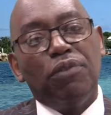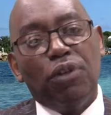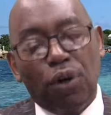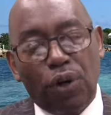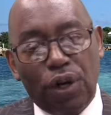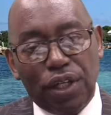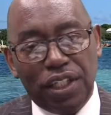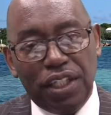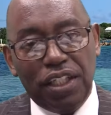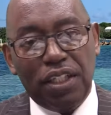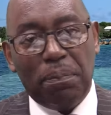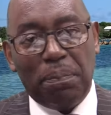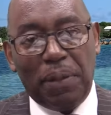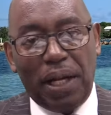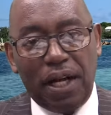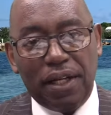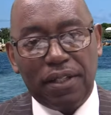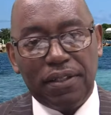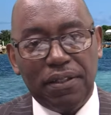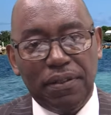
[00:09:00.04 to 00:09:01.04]
God in the
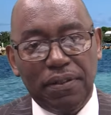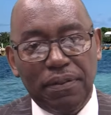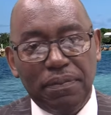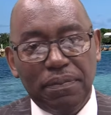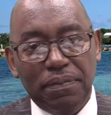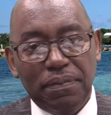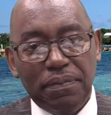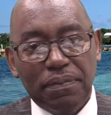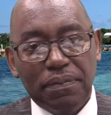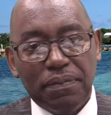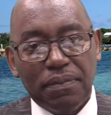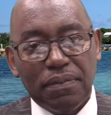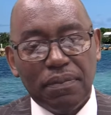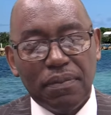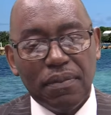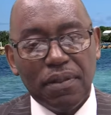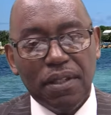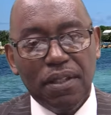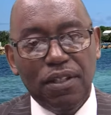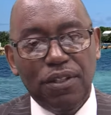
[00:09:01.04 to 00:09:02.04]
dark.
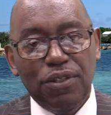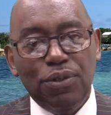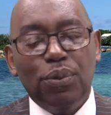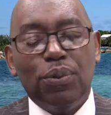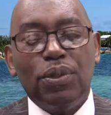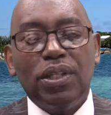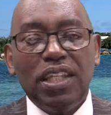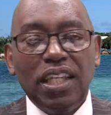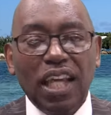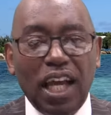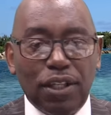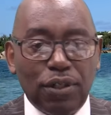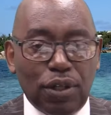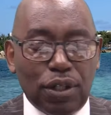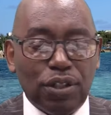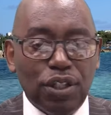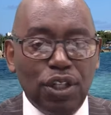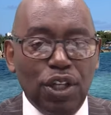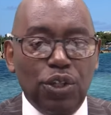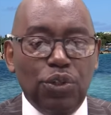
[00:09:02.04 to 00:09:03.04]
You
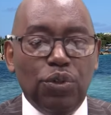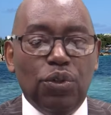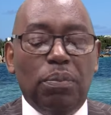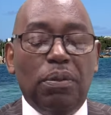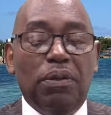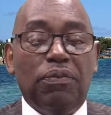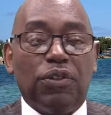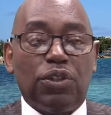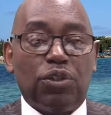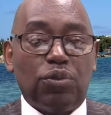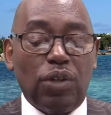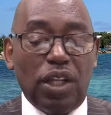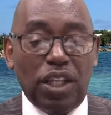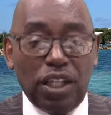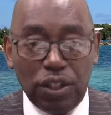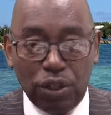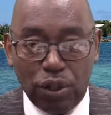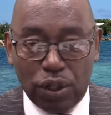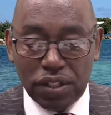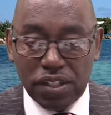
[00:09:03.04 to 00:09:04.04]
cannot. You'll be
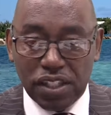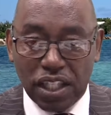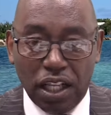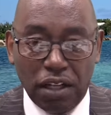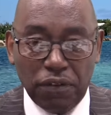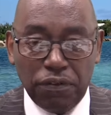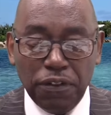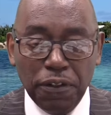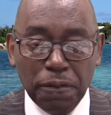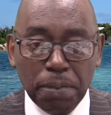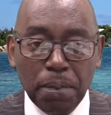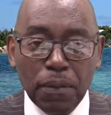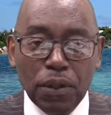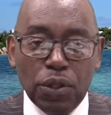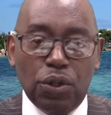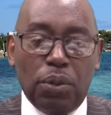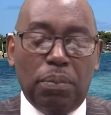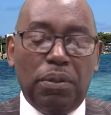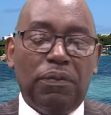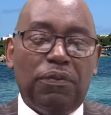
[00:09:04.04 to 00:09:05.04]
frustrating yourself.
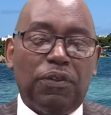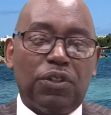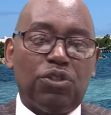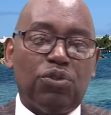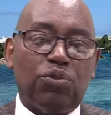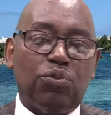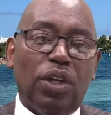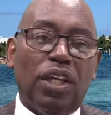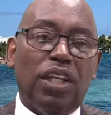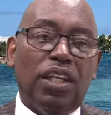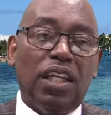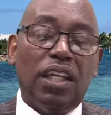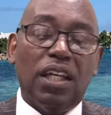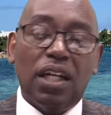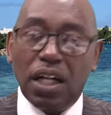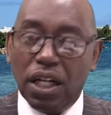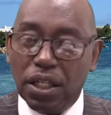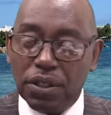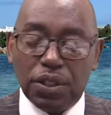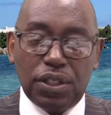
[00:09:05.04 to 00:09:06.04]
You'll be frustrating
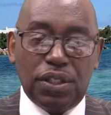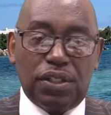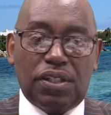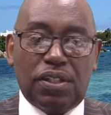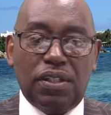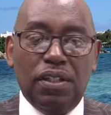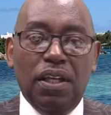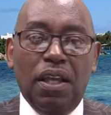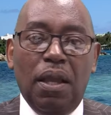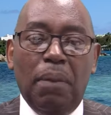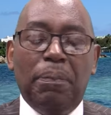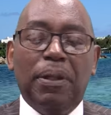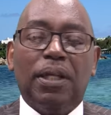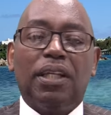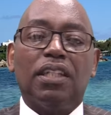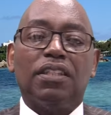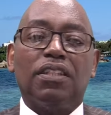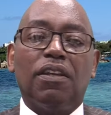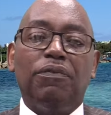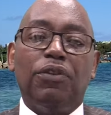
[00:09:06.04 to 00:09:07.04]
others.
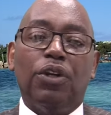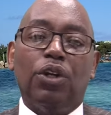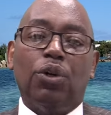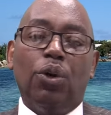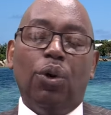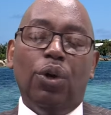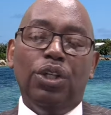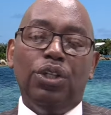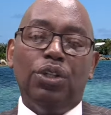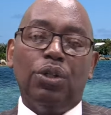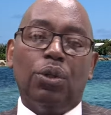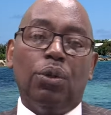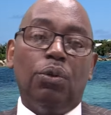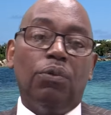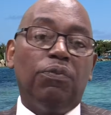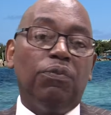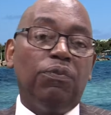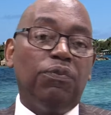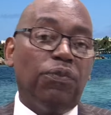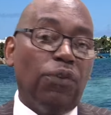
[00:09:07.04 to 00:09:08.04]
Because if you're going to go
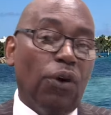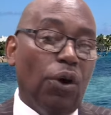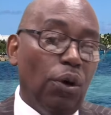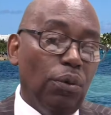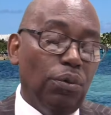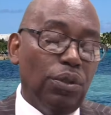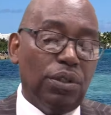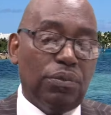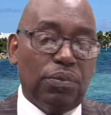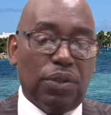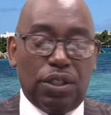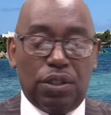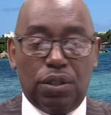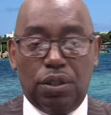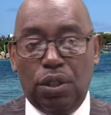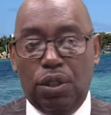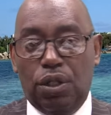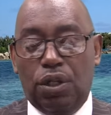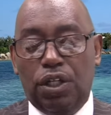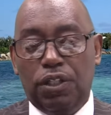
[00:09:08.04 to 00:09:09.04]
forward with
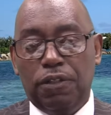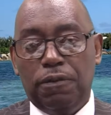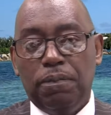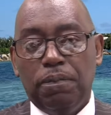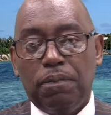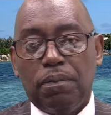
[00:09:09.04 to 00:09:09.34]
God,